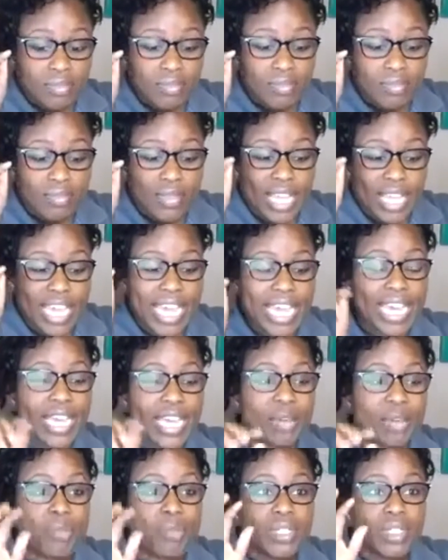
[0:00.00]
He
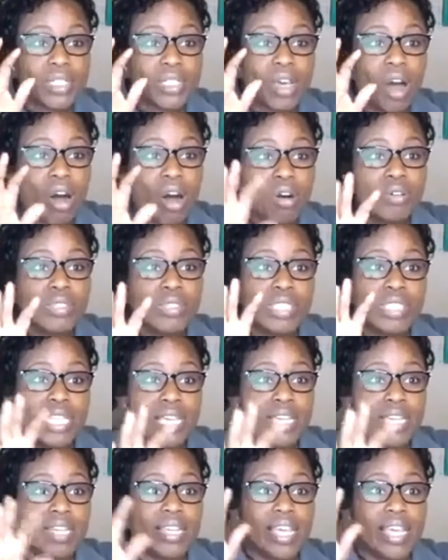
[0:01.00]
was
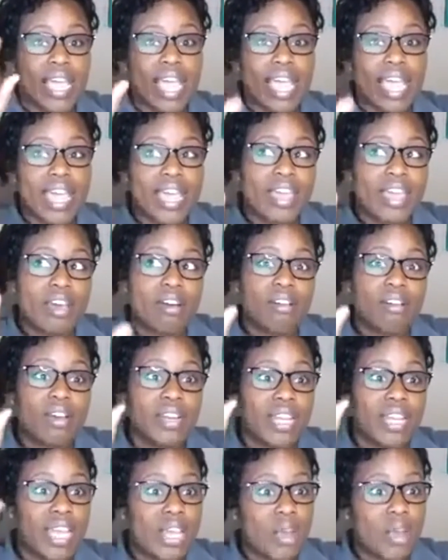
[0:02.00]
wholesaling hair and
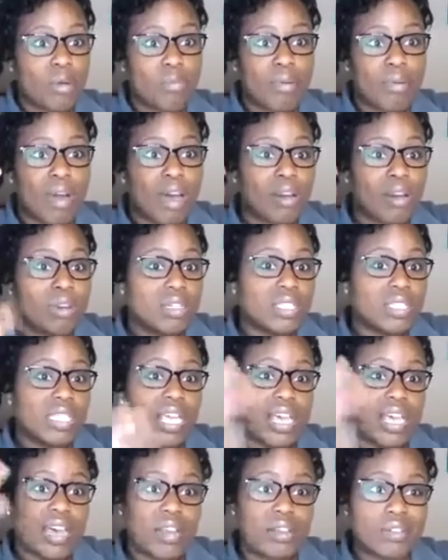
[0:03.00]
hair products and
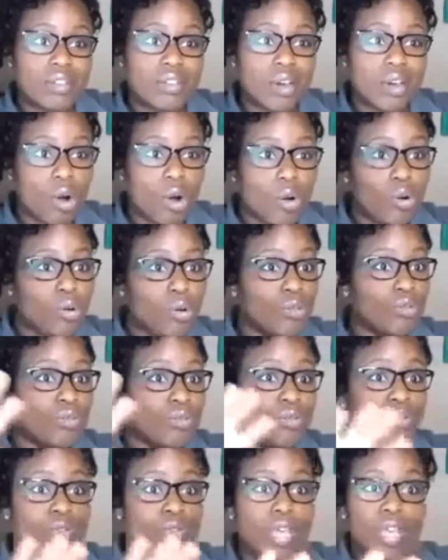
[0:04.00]
had a whole
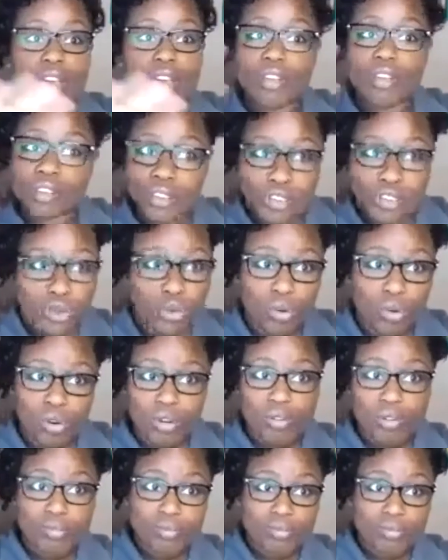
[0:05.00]
hair store.
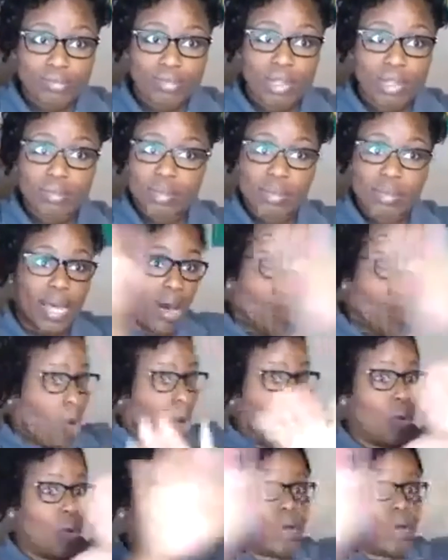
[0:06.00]
I'm talking about a
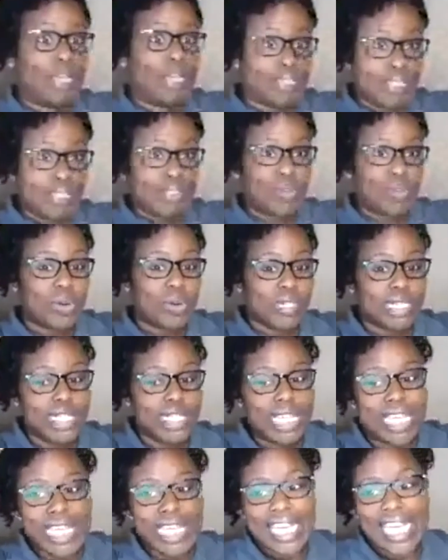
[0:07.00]
whole hair store.
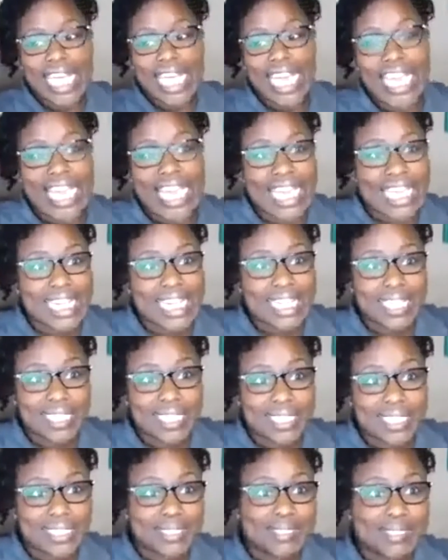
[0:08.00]

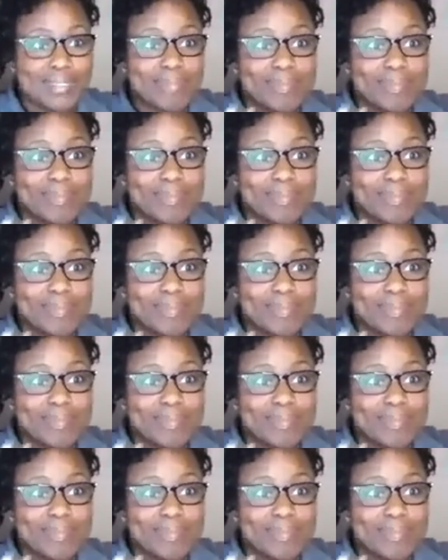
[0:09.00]
And